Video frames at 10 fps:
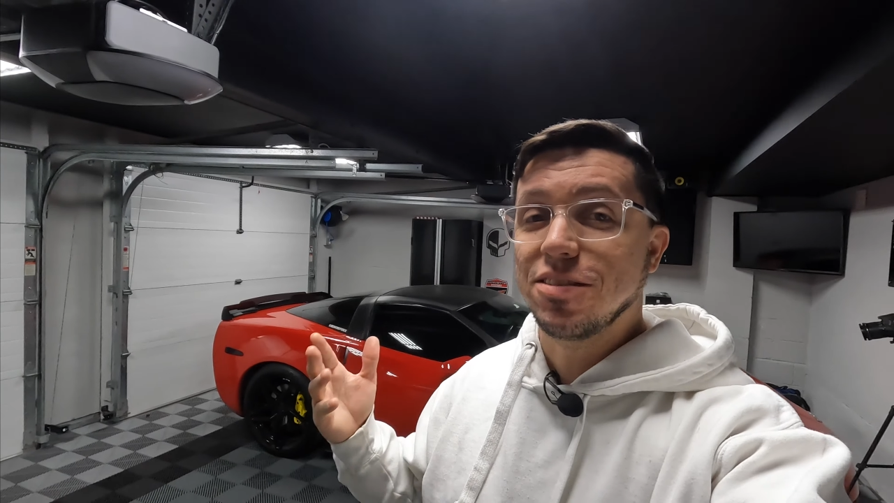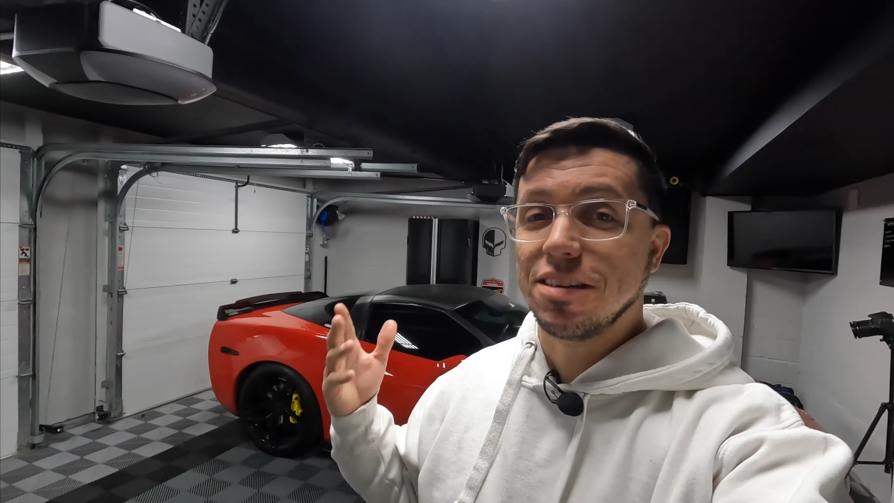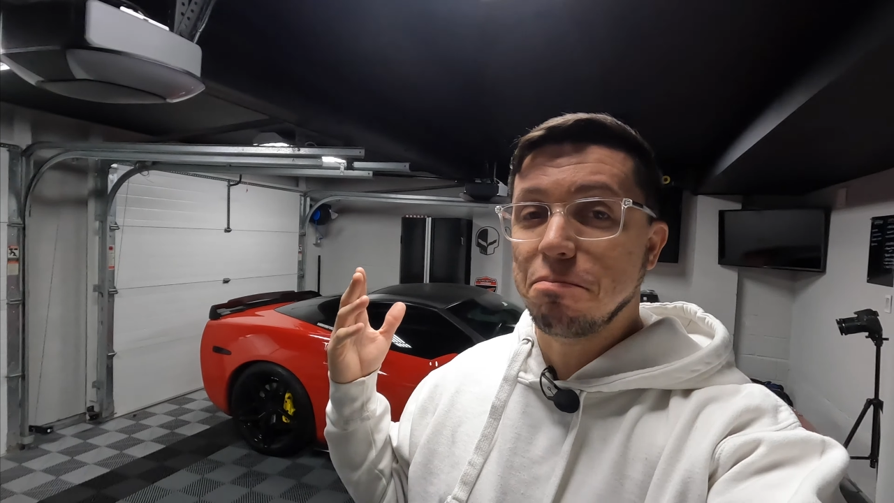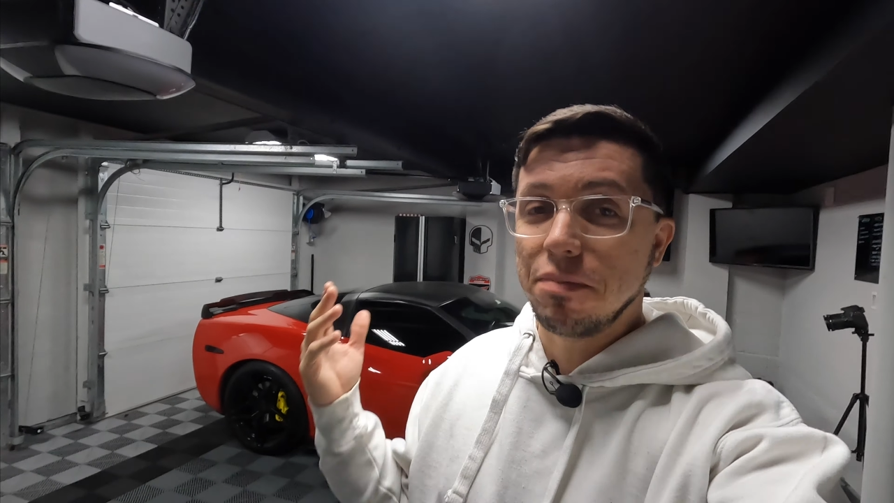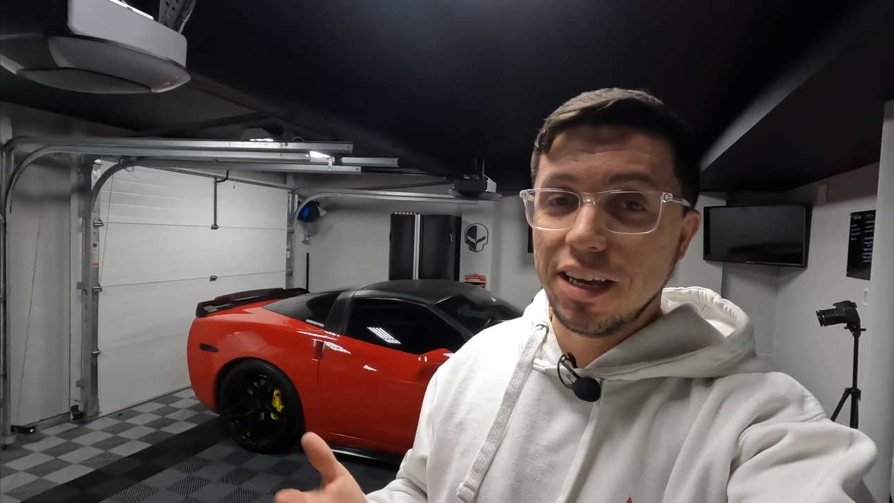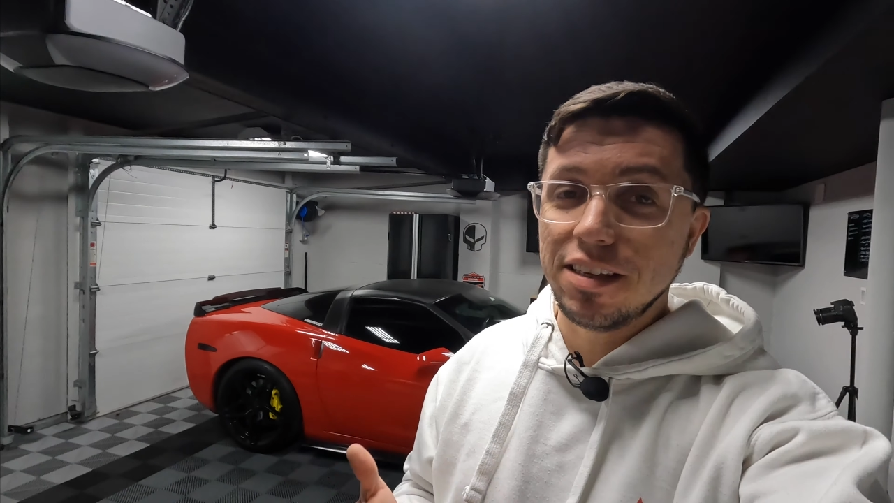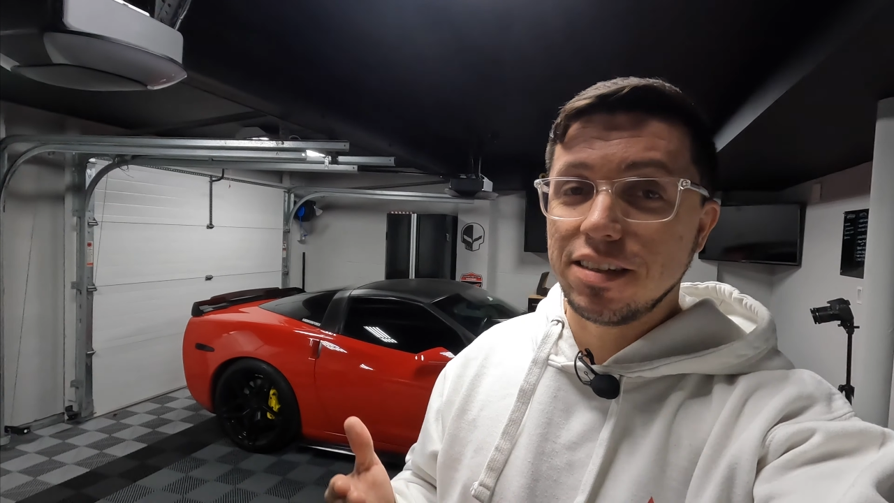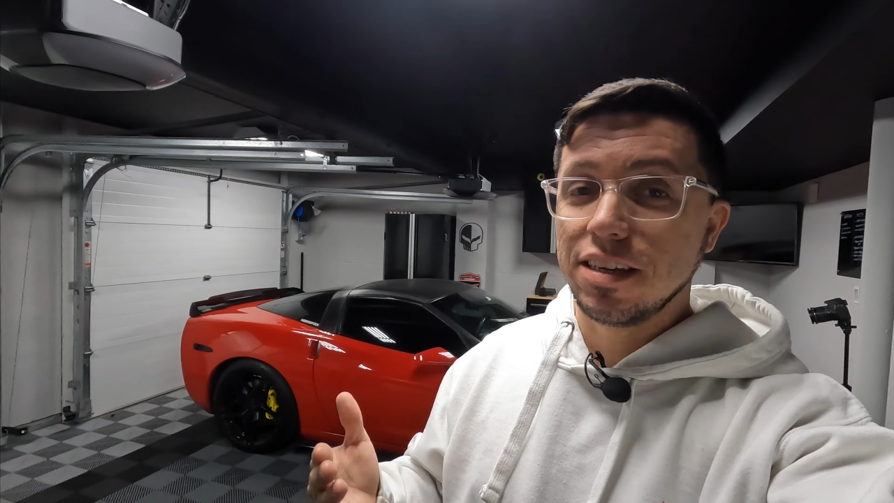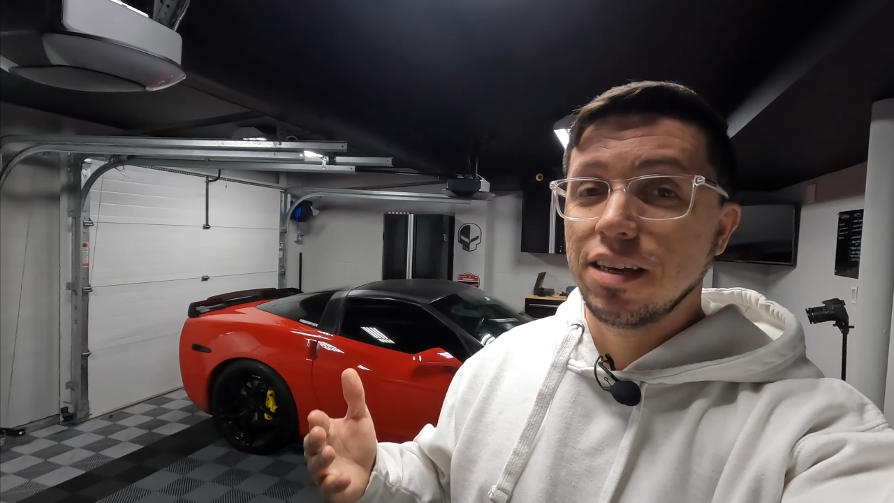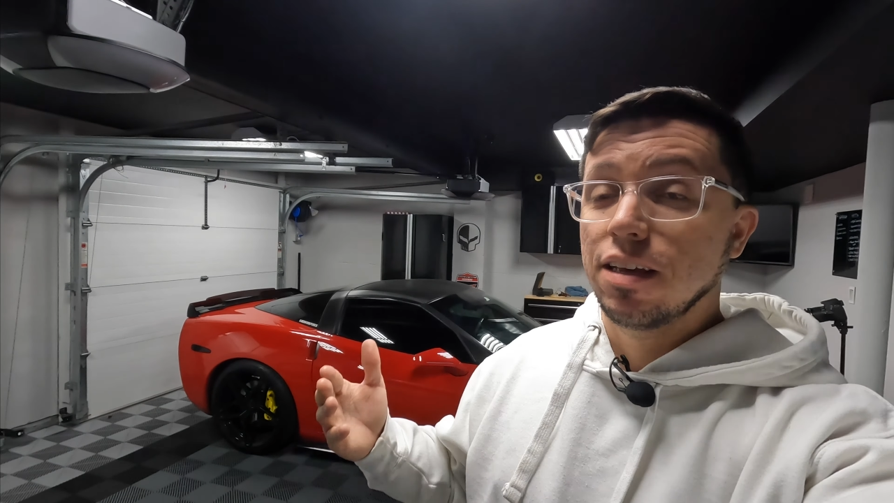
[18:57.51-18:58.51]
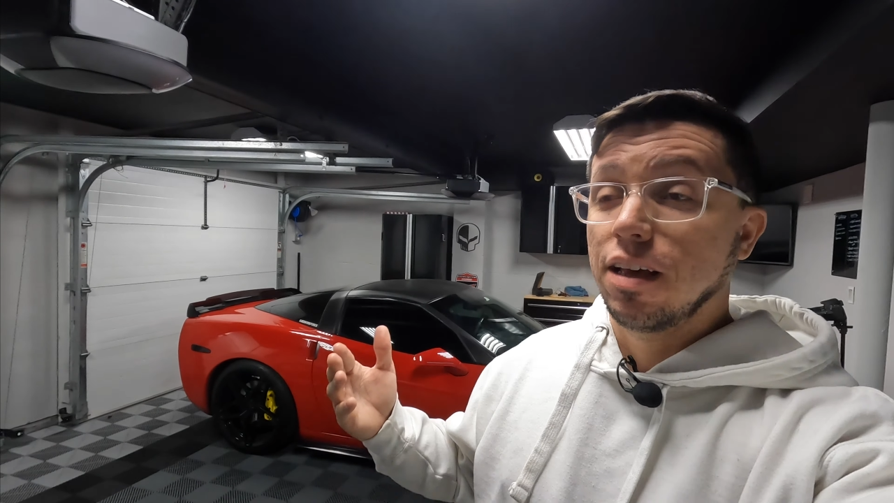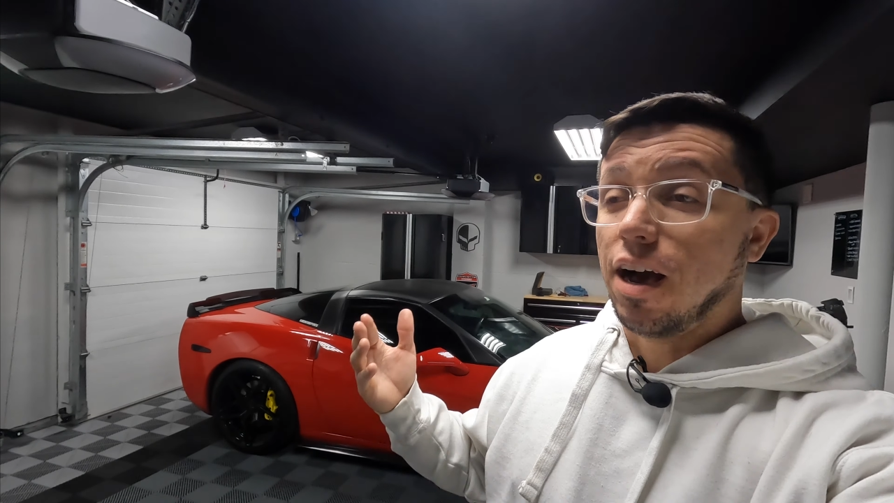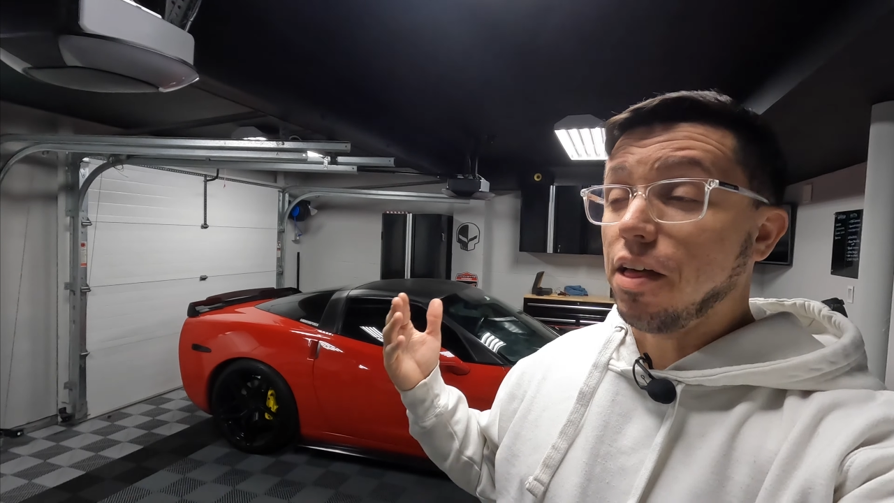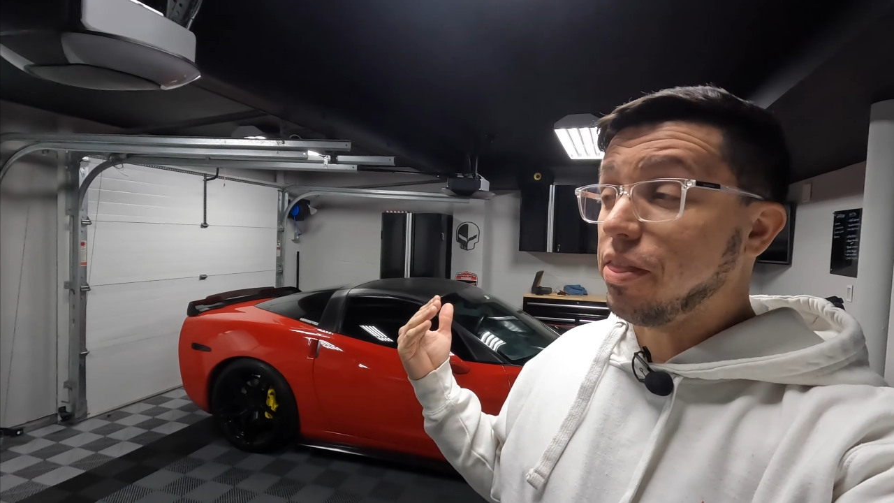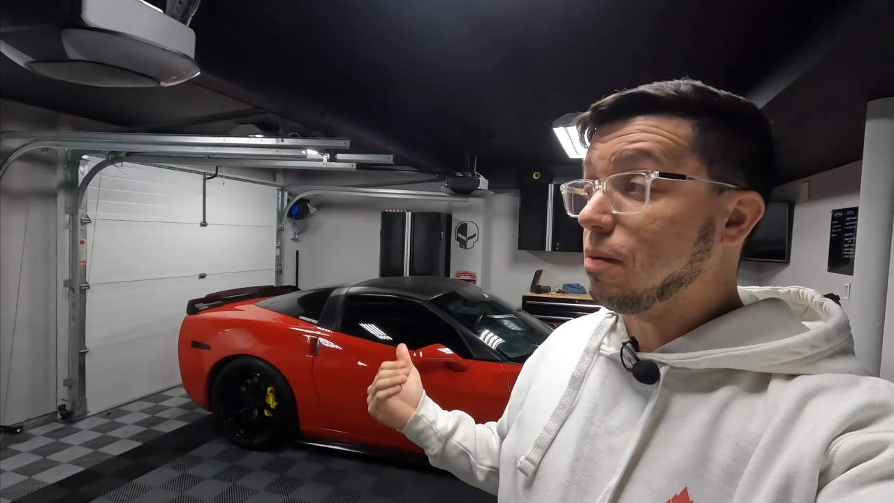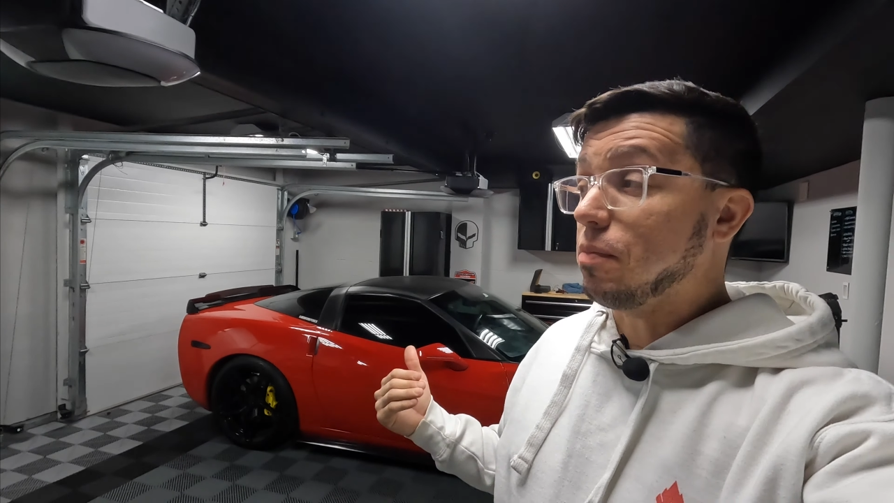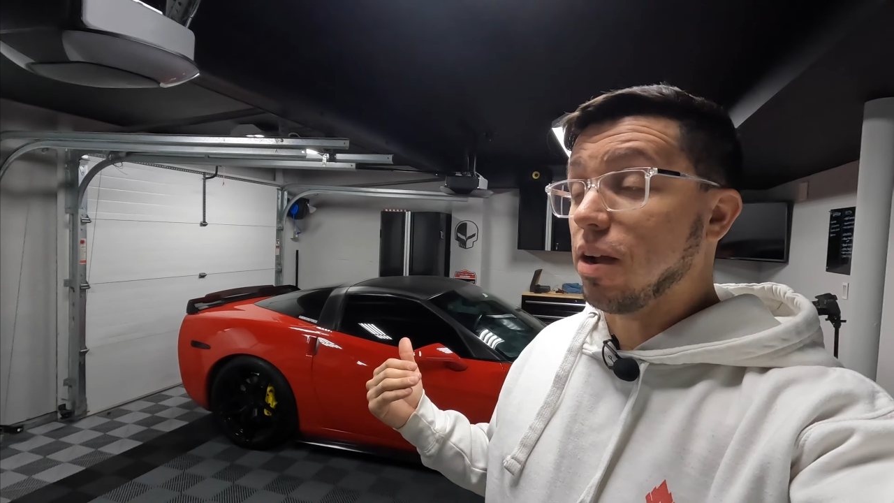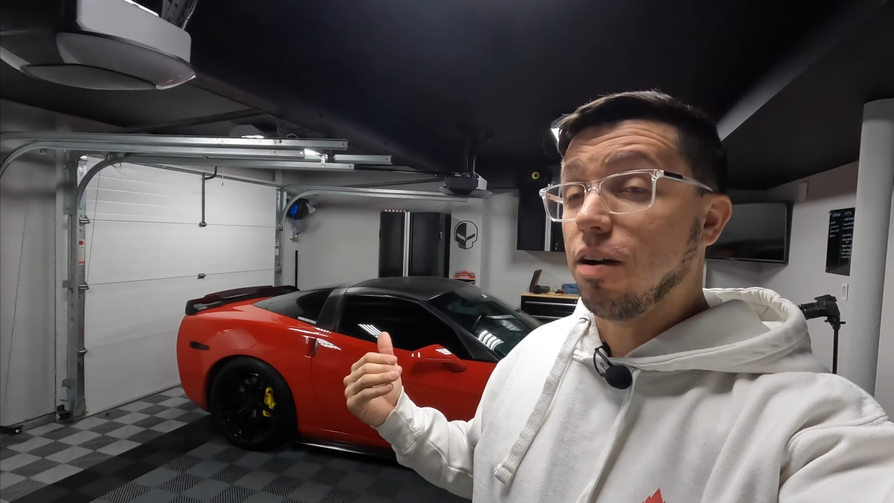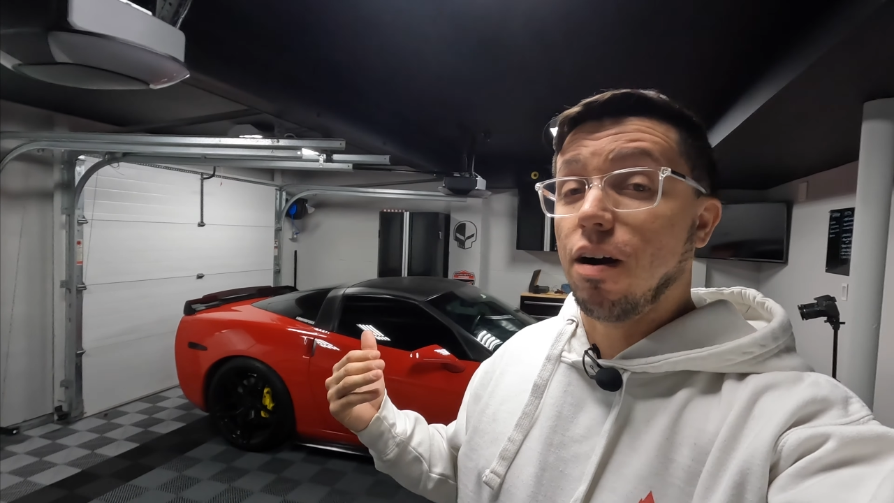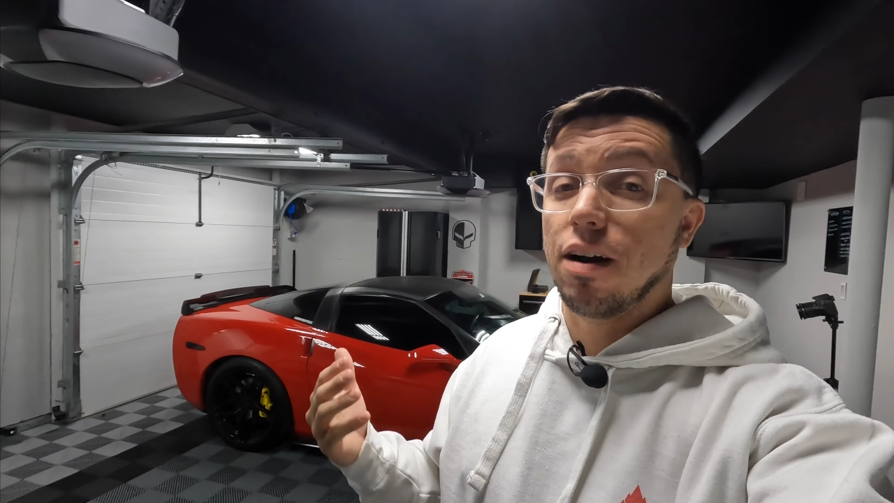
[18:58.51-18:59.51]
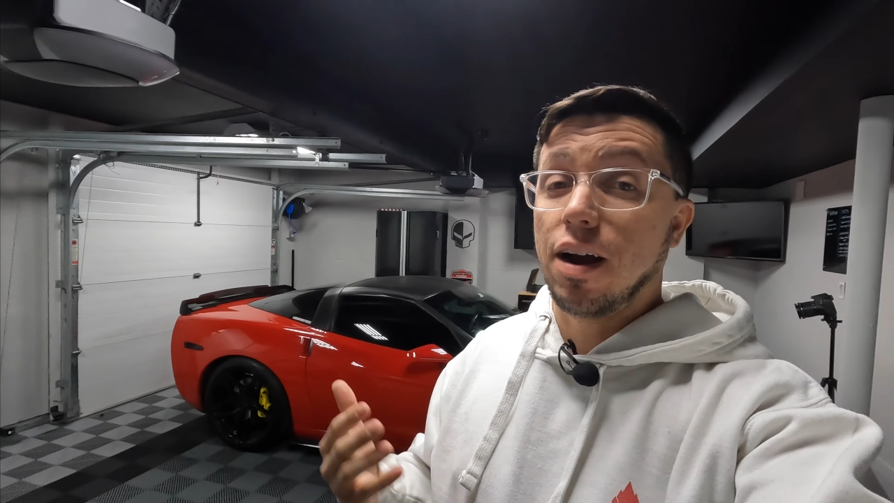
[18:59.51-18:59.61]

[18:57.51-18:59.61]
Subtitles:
amazing. I think my car,